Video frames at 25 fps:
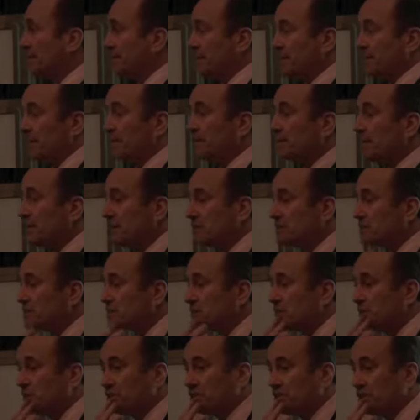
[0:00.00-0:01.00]
And they don't need to
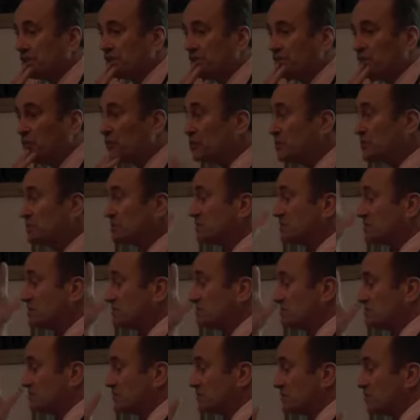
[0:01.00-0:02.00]
see us anymore, which is
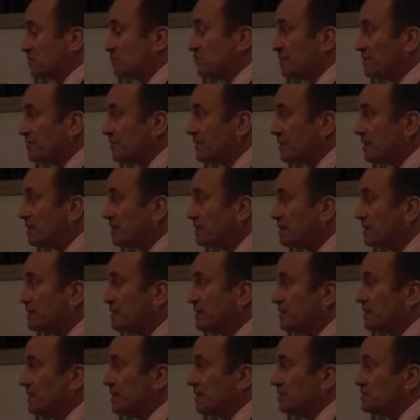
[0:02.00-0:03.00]
terrific.
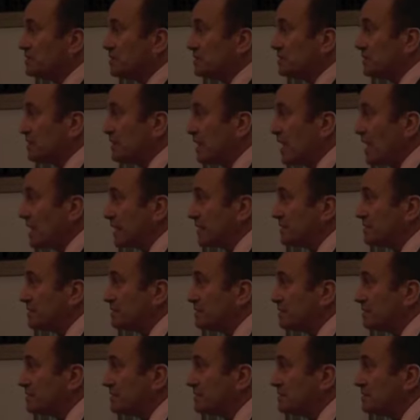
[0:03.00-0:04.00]
It's a delight.